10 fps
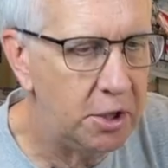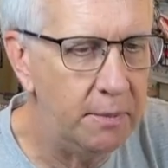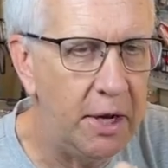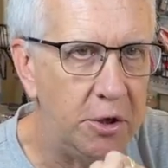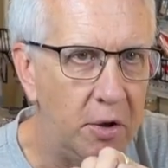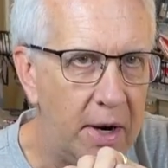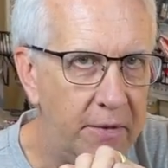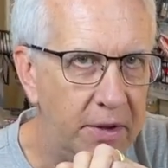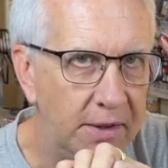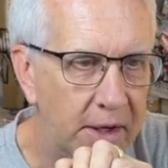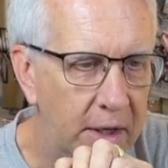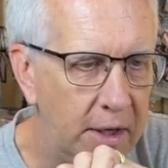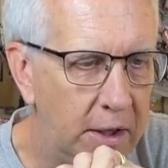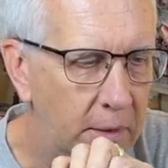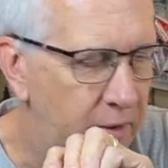to make sure everything's
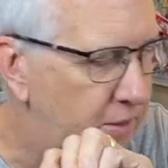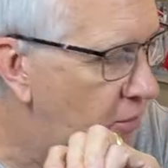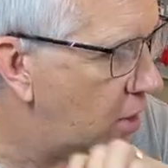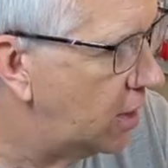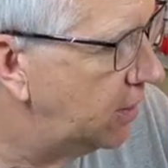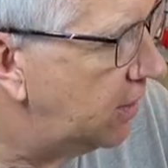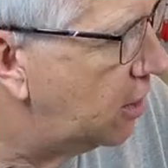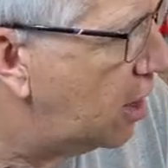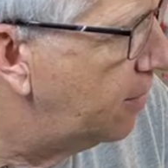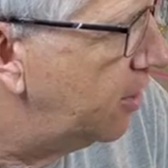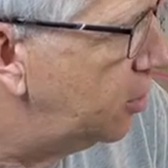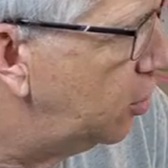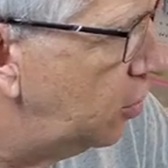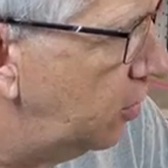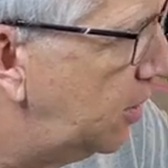connected up and strong, these carbon
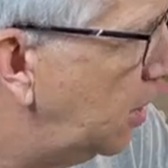tubes.